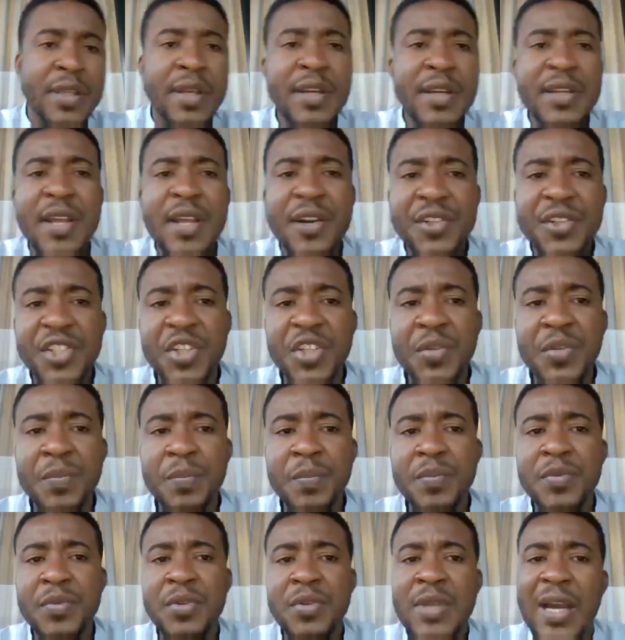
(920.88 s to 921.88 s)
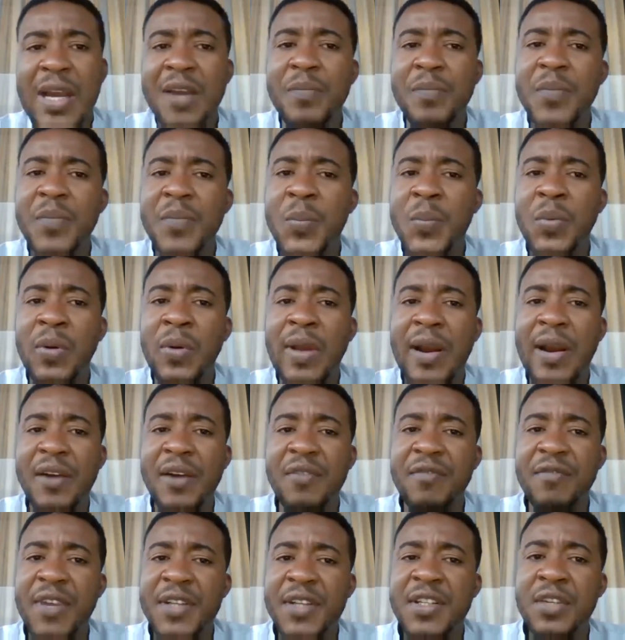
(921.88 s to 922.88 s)
The leadership young people are
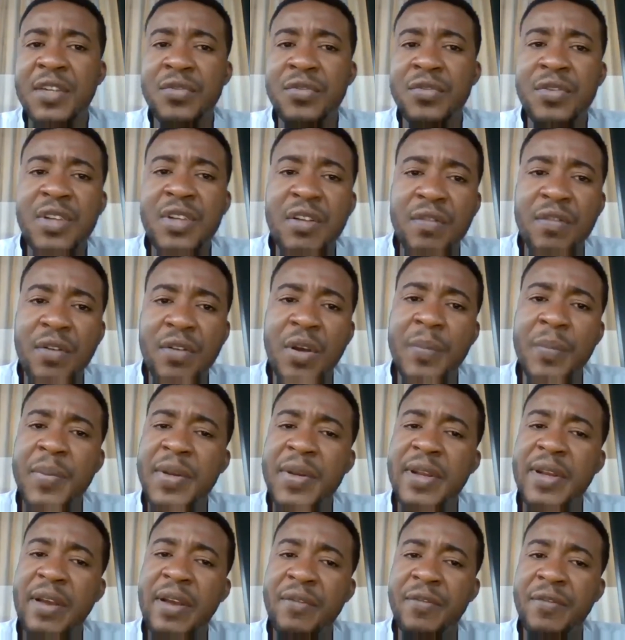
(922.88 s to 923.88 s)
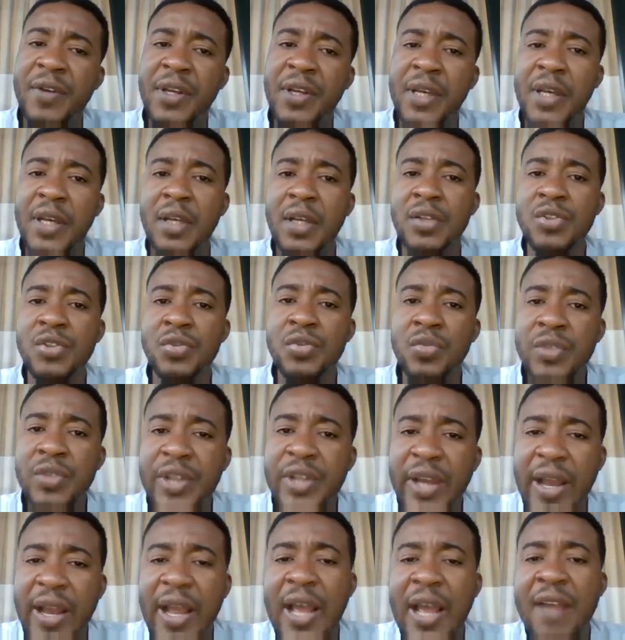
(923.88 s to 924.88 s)
invited to develop in Africa
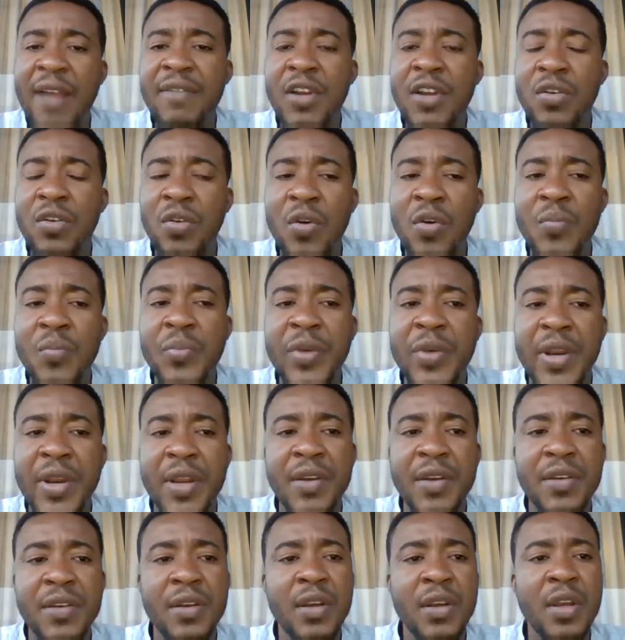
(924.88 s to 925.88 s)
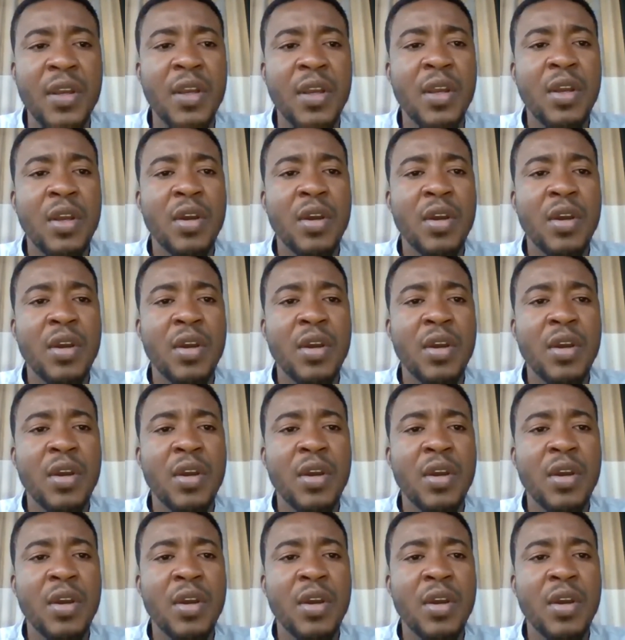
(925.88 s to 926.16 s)
should have a component